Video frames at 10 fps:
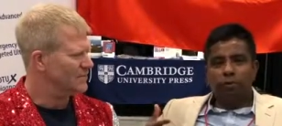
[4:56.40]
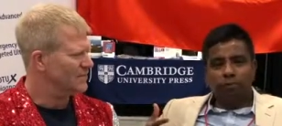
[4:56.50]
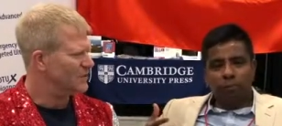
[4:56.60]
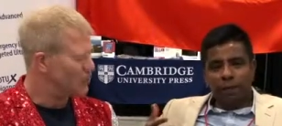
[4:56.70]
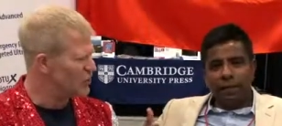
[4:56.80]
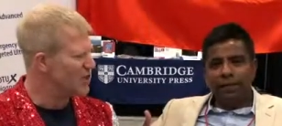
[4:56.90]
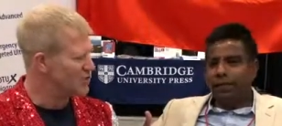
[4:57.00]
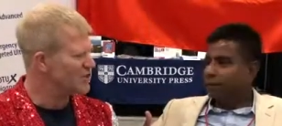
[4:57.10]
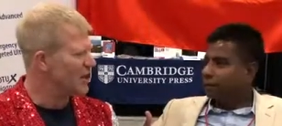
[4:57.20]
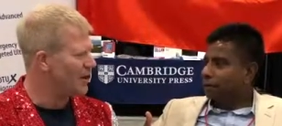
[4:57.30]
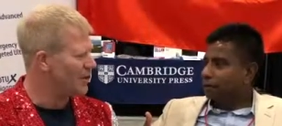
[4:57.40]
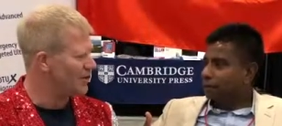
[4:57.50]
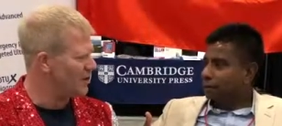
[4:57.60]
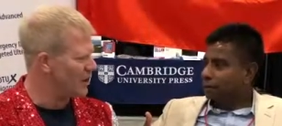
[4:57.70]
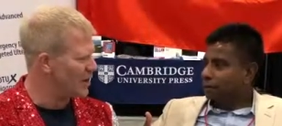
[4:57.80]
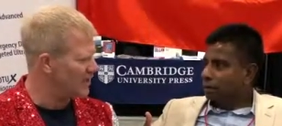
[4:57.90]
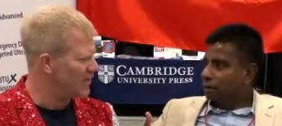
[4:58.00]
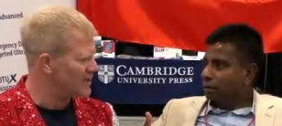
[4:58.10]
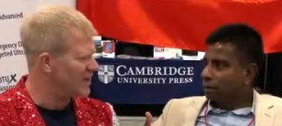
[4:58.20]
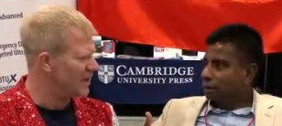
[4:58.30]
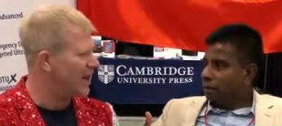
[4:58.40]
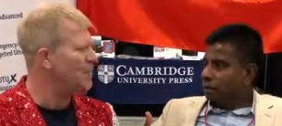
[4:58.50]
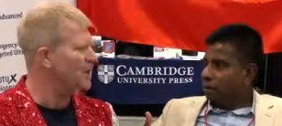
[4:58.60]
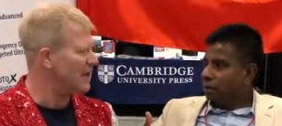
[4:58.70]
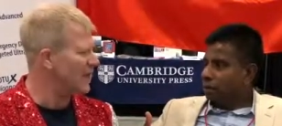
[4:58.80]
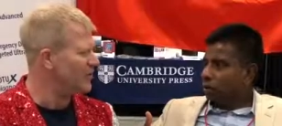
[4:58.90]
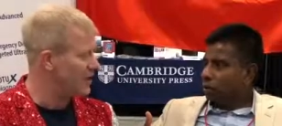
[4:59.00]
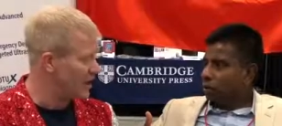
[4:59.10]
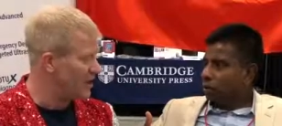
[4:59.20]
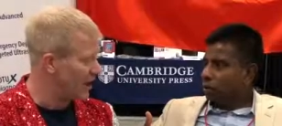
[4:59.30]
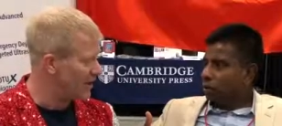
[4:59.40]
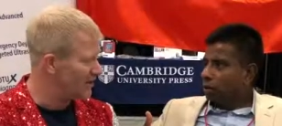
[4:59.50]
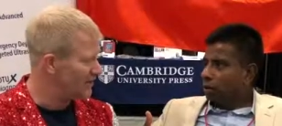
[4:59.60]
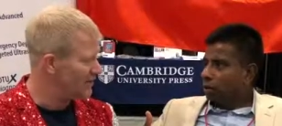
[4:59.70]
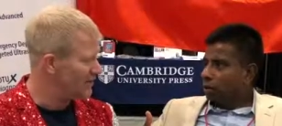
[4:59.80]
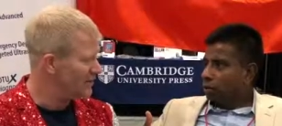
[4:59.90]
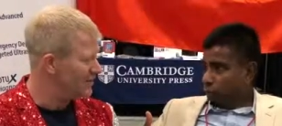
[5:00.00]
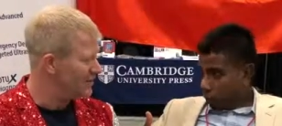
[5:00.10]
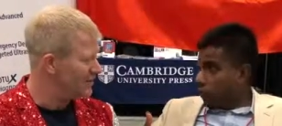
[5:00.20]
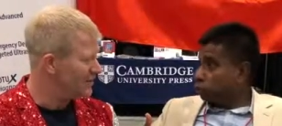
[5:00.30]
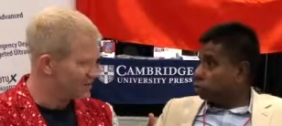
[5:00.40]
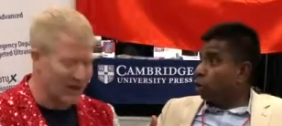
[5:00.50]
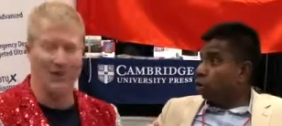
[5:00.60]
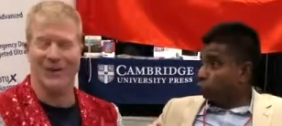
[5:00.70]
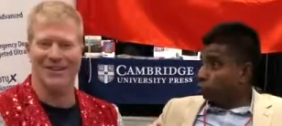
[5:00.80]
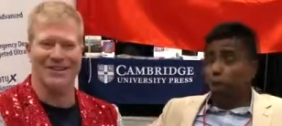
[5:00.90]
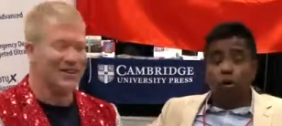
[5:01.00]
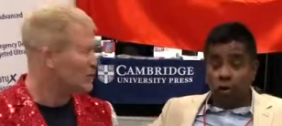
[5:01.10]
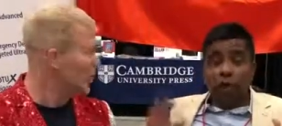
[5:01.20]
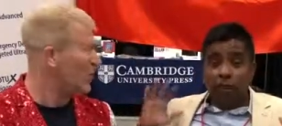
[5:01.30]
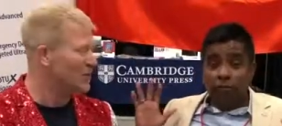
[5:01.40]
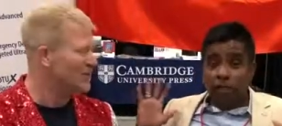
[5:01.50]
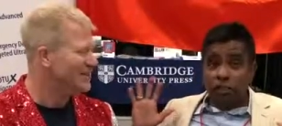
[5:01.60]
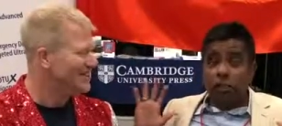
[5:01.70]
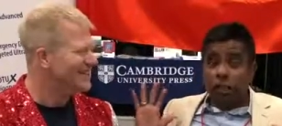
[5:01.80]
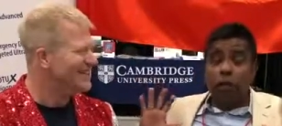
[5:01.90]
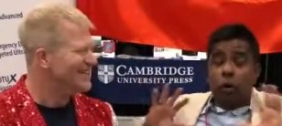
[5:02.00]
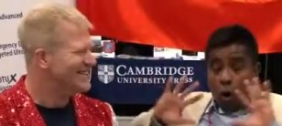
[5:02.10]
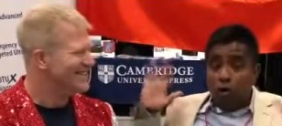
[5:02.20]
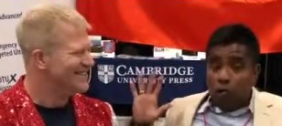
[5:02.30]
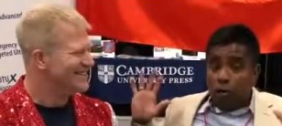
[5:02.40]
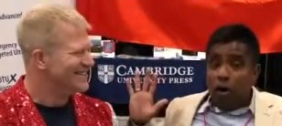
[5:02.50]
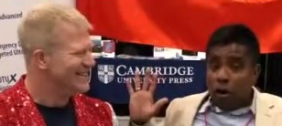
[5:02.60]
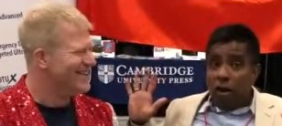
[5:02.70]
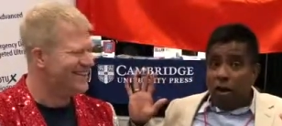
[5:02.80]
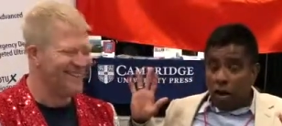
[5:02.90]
Speaker 1: your. Did you say just up, investigate up and down the yin yang? Yes. don't, don't, don't investigate overall a